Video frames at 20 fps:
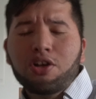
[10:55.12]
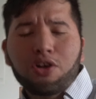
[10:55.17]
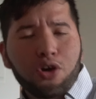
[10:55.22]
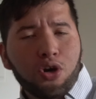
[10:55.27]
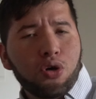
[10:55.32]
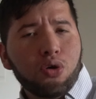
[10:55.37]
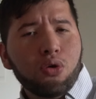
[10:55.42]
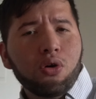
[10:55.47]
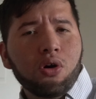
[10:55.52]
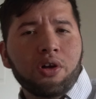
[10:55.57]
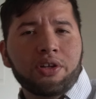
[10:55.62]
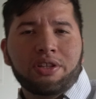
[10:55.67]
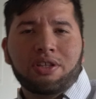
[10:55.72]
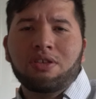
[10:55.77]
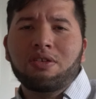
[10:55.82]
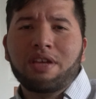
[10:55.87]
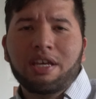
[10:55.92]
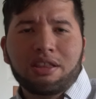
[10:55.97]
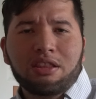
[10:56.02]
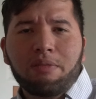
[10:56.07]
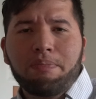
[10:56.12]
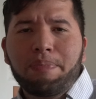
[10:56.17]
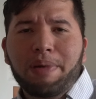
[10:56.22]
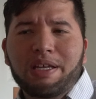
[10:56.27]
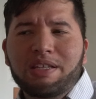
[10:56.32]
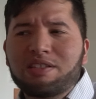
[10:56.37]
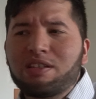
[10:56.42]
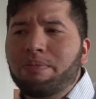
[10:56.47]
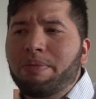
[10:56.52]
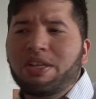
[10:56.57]
cool you get the
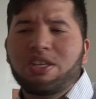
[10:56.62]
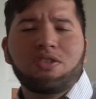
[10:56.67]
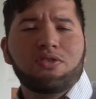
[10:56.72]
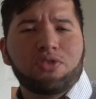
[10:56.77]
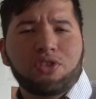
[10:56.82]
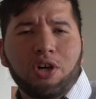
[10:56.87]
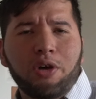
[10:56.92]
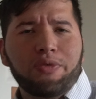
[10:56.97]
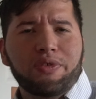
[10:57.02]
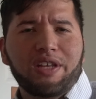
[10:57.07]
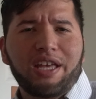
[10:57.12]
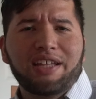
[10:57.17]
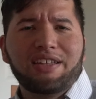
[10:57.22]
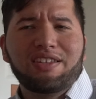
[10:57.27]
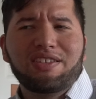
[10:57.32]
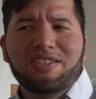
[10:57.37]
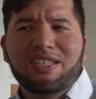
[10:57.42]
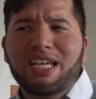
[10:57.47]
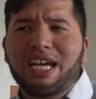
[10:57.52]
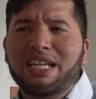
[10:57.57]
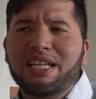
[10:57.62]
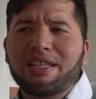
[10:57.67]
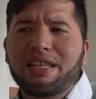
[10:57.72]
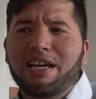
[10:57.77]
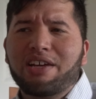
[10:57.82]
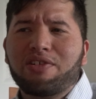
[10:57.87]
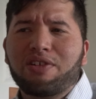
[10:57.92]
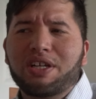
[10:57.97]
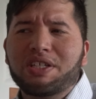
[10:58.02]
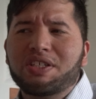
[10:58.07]
base up and you don't get to see any of
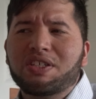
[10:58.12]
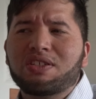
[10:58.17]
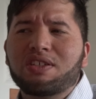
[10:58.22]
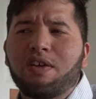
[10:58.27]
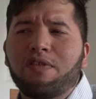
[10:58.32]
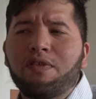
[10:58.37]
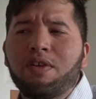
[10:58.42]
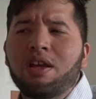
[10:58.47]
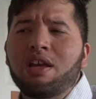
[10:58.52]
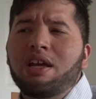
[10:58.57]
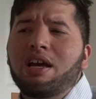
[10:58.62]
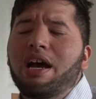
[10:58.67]
that crazy stuff